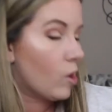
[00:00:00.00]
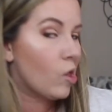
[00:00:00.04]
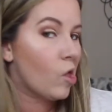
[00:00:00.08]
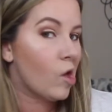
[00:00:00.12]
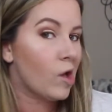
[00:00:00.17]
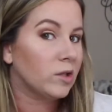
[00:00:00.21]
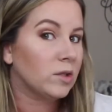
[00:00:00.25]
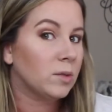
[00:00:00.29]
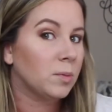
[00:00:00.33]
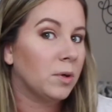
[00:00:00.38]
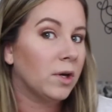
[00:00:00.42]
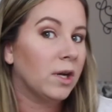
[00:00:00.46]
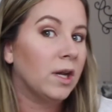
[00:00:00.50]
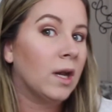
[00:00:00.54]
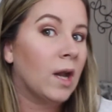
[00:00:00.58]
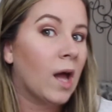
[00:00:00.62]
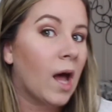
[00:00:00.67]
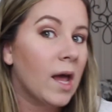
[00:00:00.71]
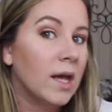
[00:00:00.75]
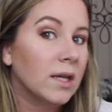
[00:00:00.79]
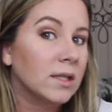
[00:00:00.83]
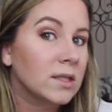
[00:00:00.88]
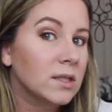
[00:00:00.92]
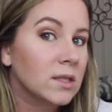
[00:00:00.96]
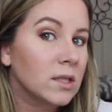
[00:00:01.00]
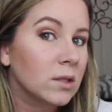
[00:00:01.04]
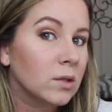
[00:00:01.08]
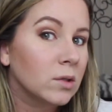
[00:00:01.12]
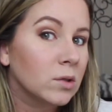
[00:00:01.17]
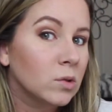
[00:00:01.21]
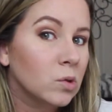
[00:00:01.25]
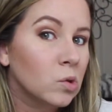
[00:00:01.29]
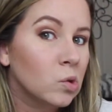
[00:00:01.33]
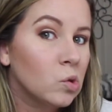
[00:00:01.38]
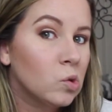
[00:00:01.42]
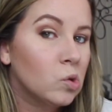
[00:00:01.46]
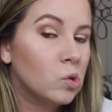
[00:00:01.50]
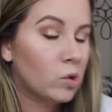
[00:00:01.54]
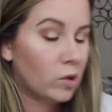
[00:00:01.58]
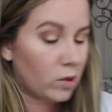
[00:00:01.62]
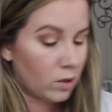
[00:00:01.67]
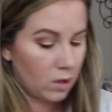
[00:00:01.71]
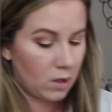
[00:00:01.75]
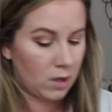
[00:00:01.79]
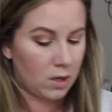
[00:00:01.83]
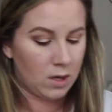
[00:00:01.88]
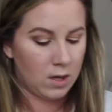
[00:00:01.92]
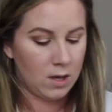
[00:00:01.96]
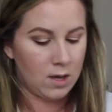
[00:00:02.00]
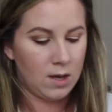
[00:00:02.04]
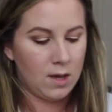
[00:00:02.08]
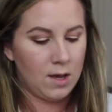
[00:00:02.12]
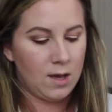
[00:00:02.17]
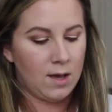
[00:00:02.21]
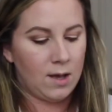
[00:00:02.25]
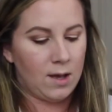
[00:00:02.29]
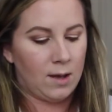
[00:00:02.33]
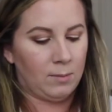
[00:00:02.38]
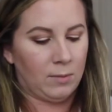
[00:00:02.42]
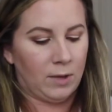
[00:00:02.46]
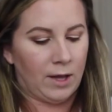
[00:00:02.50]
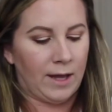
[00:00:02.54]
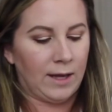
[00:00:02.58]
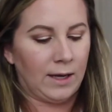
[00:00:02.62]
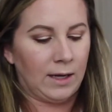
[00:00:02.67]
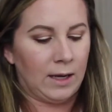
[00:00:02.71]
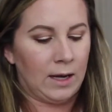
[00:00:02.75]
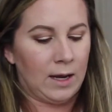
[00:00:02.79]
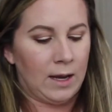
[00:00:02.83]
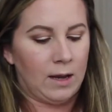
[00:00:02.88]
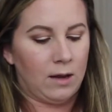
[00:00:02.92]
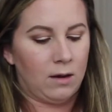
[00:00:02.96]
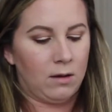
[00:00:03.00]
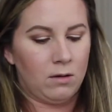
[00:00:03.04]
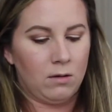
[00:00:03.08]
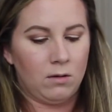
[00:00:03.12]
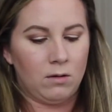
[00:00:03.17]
That's pretty nice. I'm liking it.